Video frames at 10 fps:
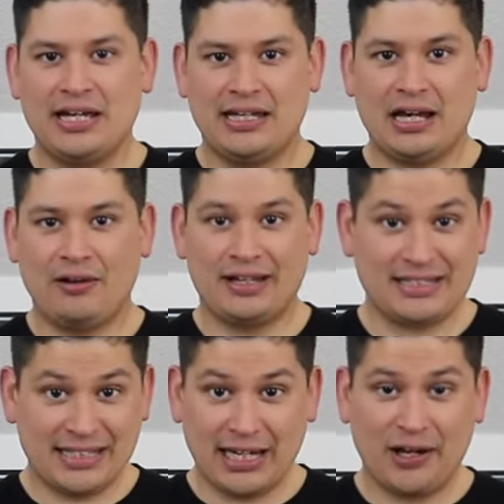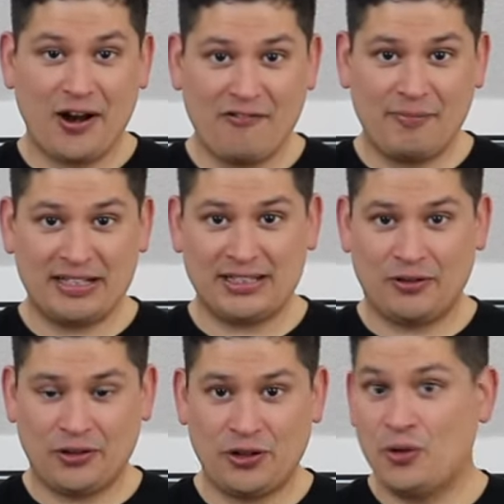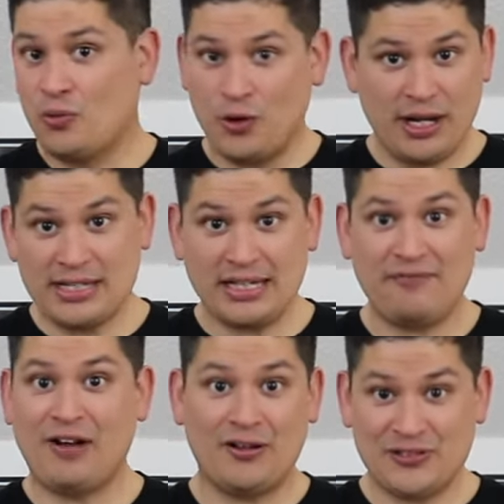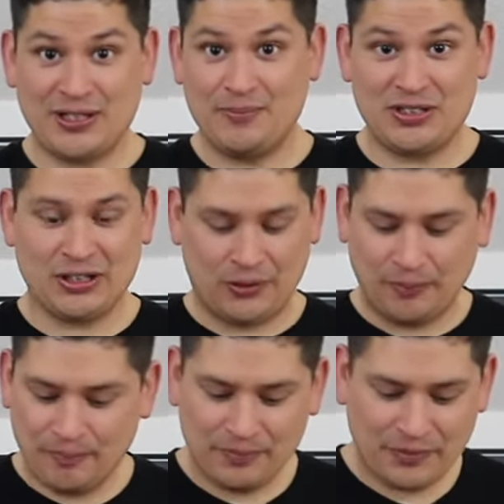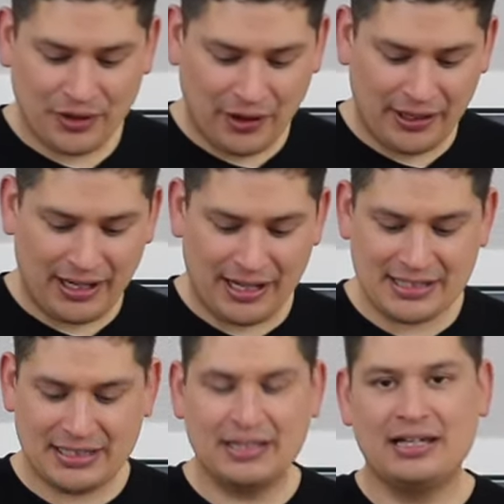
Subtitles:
Now, let's kick it off by telling you what is a valve stem seal. All right, guys.